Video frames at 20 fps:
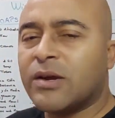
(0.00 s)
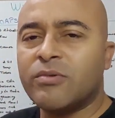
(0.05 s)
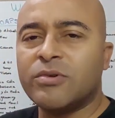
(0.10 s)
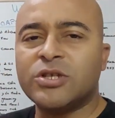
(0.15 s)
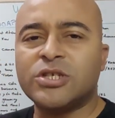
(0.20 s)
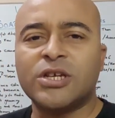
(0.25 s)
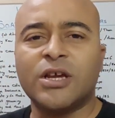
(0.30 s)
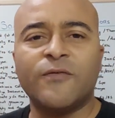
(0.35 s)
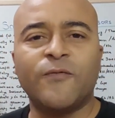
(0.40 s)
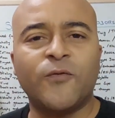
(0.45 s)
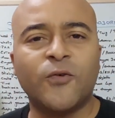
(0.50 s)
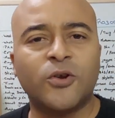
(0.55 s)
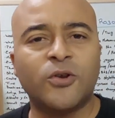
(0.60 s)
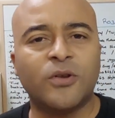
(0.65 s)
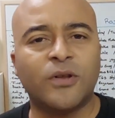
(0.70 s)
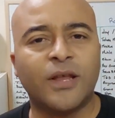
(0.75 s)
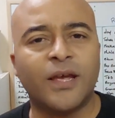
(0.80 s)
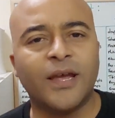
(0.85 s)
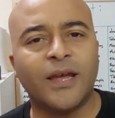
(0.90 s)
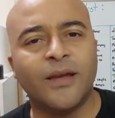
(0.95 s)
our shave for
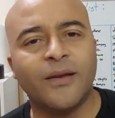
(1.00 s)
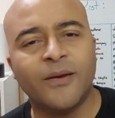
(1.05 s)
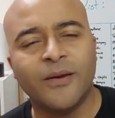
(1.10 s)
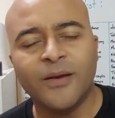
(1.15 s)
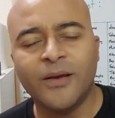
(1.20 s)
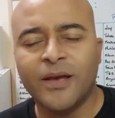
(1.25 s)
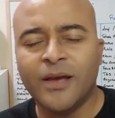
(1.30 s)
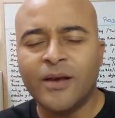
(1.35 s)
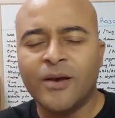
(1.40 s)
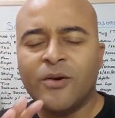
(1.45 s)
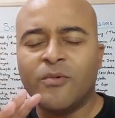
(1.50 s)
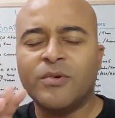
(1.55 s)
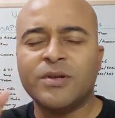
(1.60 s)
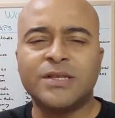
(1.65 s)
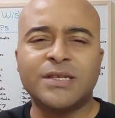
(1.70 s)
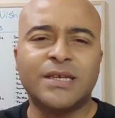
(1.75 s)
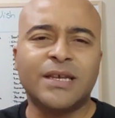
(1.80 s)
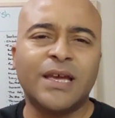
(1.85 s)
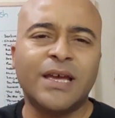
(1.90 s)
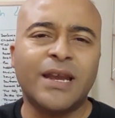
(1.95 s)
today.
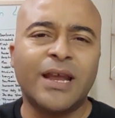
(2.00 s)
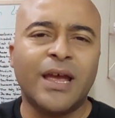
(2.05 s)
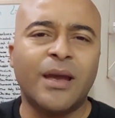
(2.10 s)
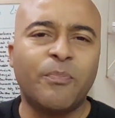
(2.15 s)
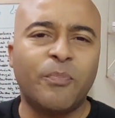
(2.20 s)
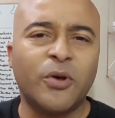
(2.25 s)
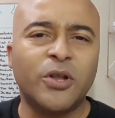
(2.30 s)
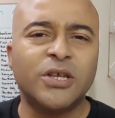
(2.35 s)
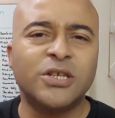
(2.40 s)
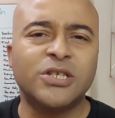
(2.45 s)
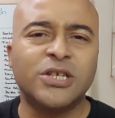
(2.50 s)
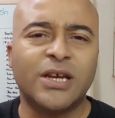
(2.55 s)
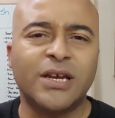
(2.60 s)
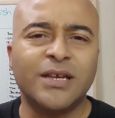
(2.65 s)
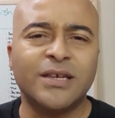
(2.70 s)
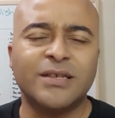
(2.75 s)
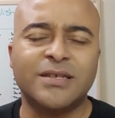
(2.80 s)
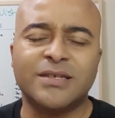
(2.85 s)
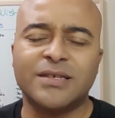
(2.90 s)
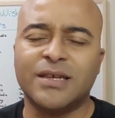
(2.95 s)
Once again, I
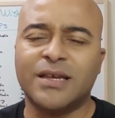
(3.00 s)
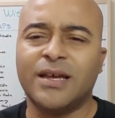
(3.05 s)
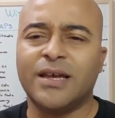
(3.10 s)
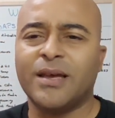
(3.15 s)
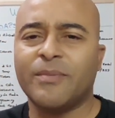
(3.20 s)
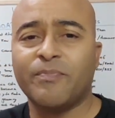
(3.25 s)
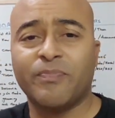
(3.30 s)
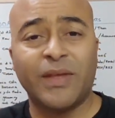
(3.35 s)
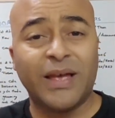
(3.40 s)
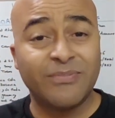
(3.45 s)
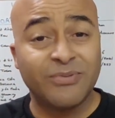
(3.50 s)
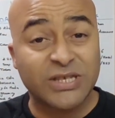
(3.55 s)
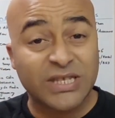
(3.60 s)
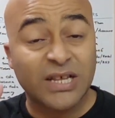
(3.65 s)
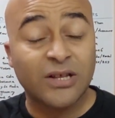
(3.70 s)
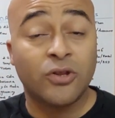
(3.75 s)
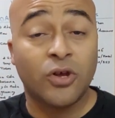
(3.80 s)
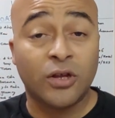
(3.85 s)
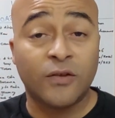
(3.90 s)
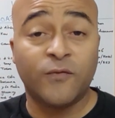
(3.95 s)
apologize. I'm
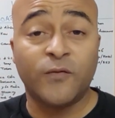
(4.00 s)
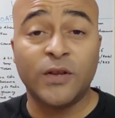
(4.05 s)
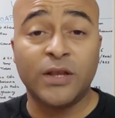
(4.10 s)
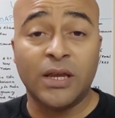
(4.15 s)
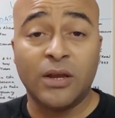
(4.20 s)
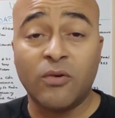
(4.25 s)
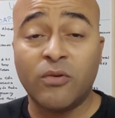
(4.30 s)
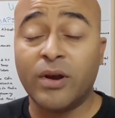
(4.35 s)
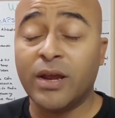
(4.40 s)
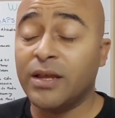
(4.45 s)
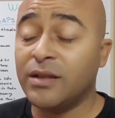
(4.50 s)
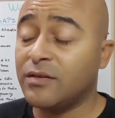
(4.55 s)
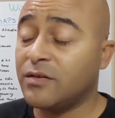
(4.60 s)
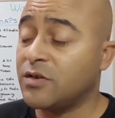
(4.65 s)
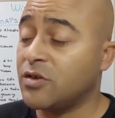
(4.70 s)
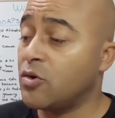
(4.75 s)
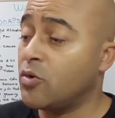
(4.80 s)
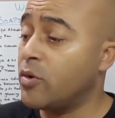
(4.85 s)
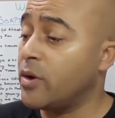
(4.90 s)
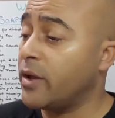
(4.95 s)
still not feeling great.
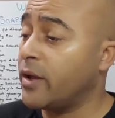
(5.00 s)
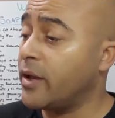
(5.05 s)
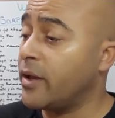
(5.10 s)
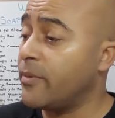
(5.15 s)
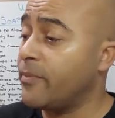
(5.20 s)
So